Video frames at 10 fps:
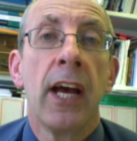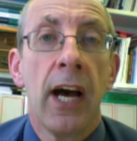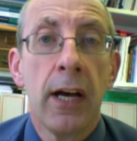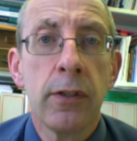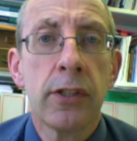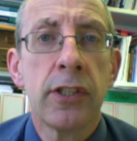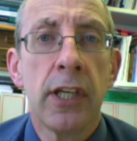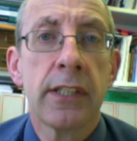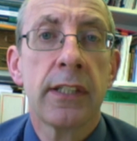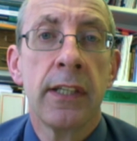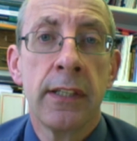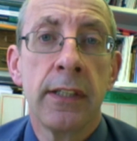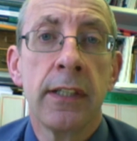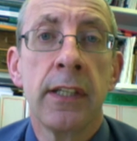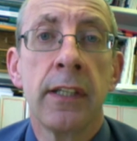I would suggest
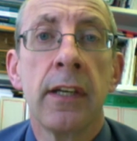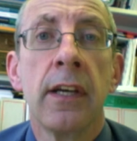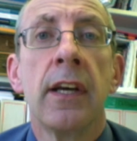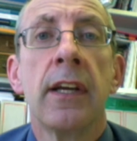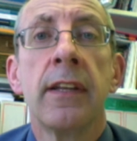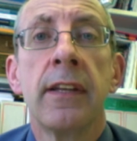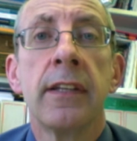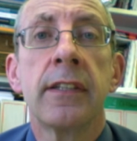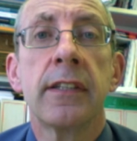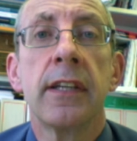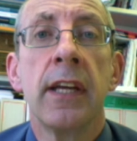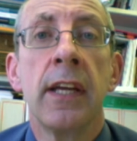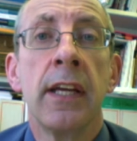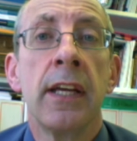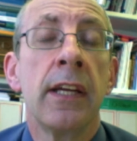indeed that
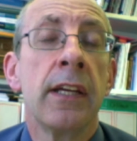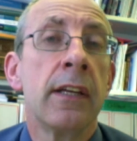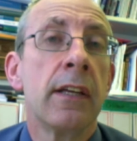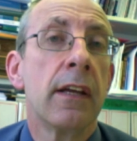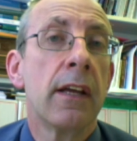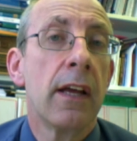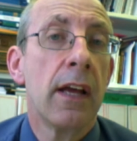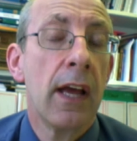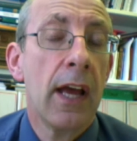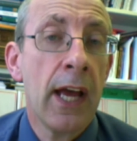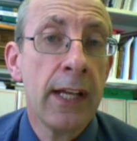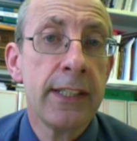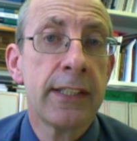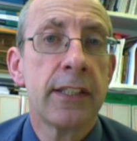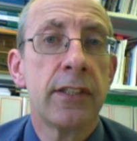in any
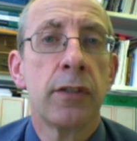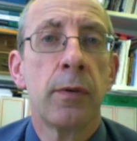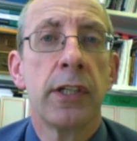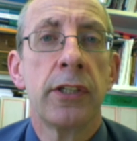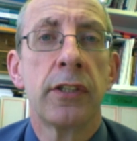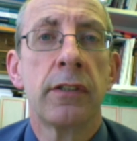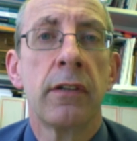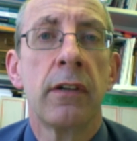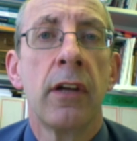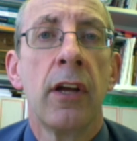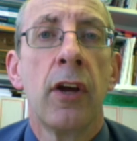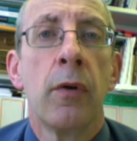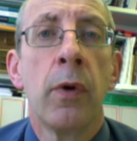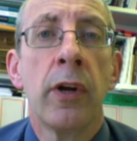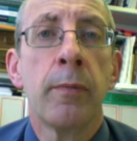situation
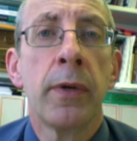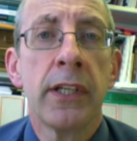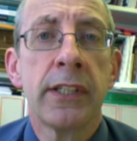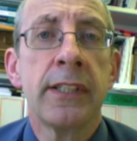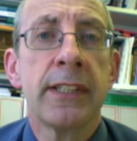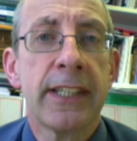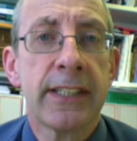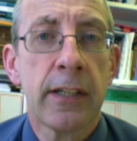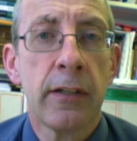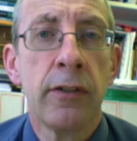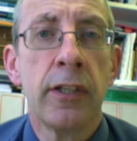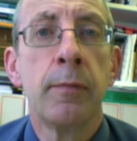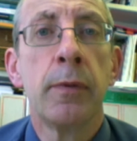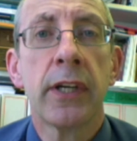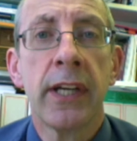where a person is excluded
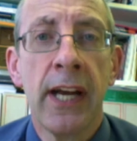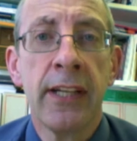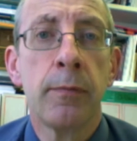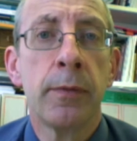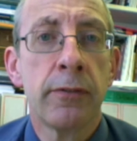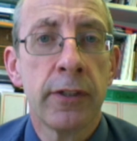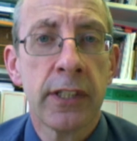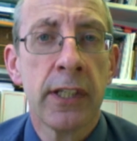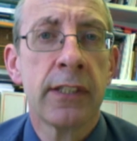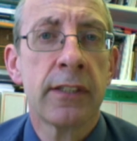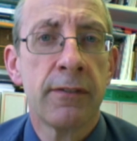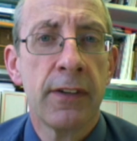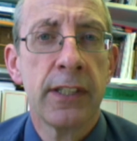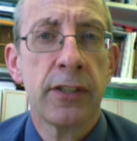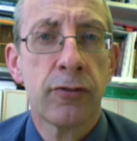but cannot be returned to
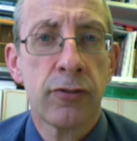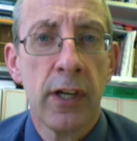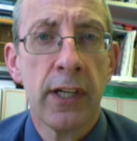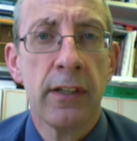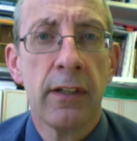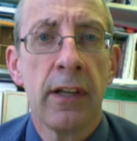face trial,